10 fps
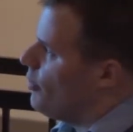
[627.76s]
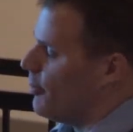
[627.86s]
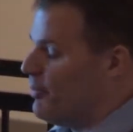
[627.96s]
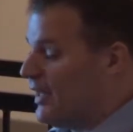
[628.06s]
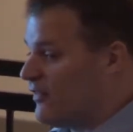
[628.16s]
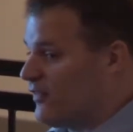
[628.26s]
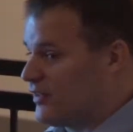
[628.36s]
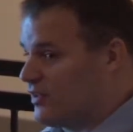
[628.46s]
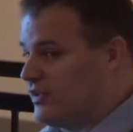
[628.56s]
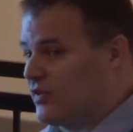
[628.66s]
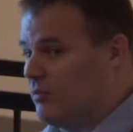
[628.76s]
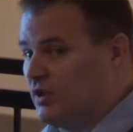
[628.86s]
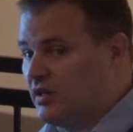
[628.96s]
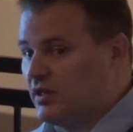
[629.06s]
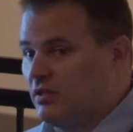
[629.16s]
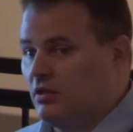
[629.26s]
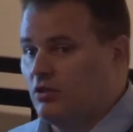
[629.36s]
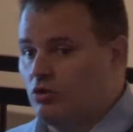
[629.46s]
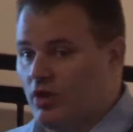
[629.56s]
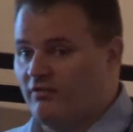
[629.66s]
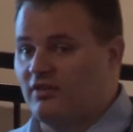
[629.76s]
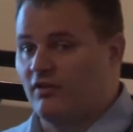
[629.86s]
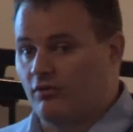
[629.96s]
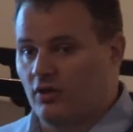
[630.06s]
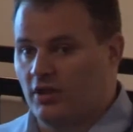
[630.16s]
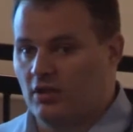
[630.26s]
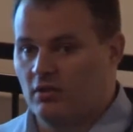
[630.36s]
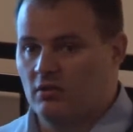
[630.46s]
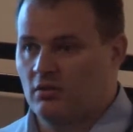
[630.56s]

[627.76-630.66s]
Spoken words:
benefit to this can be that you have differing